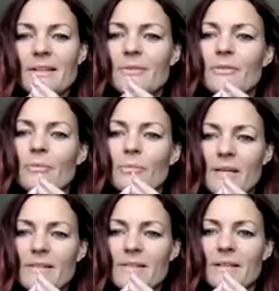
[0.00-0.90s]
There's a
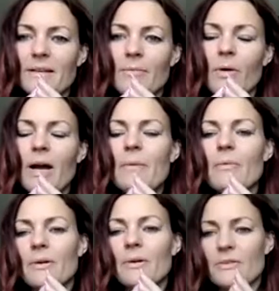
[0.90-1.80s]
reason why
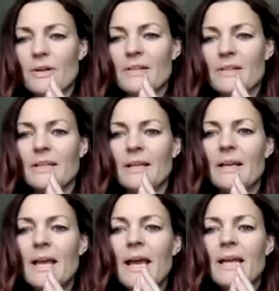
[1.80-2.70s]
we're addressing
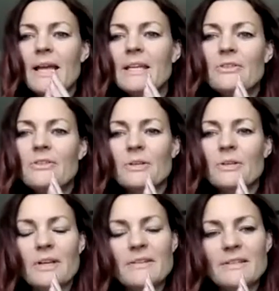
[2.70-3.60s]
and need to
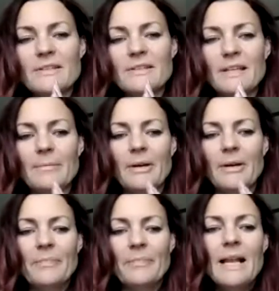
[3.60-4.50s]
address this stigma.
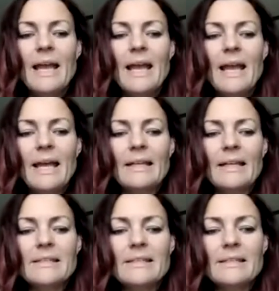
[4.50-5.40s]

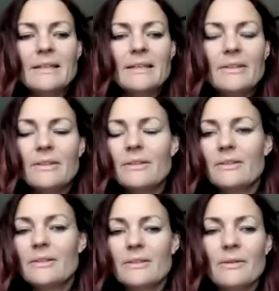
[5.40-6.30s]
And
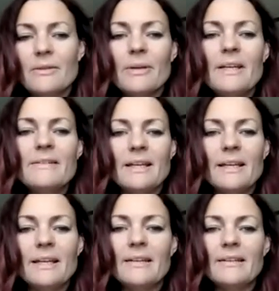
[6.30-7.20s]
the reason
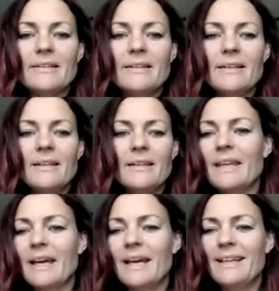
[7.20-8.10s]
is
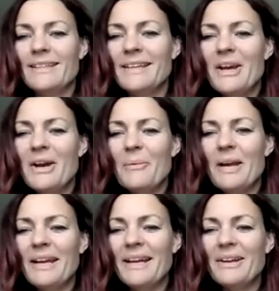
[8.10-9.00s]
that
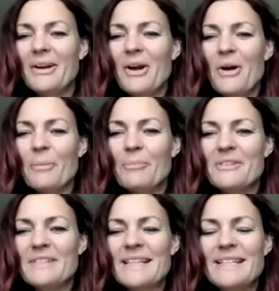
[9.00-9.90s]
we're
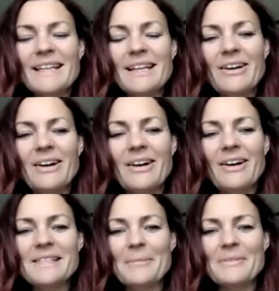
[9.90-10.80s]
presenting
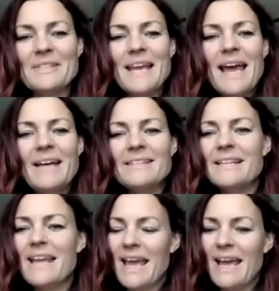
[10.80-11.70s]
concepts as
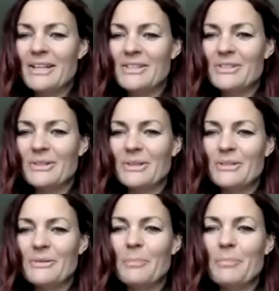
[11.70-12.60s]
an answer
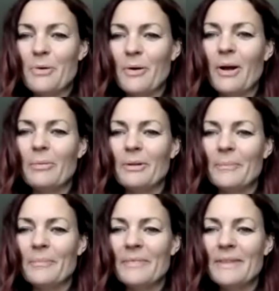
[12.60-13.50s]
to a
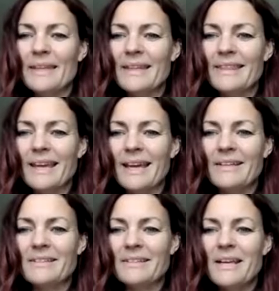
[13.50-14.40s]
problem
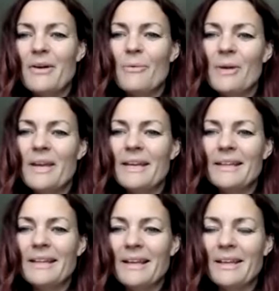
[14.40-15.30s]
that we
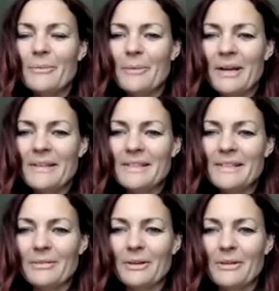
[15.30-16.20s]
in the West
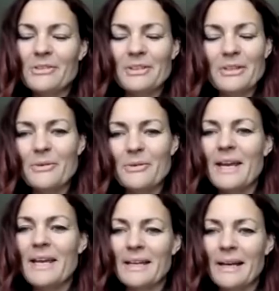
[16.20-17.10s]
have largely
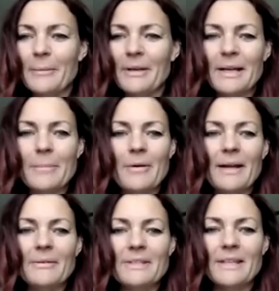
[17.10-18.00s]
created. And I'm going to come
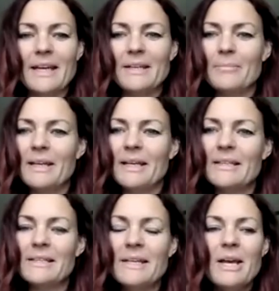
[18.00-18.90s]
around to that in a
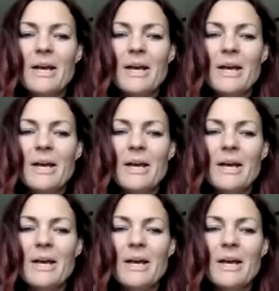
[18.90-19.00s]
minute.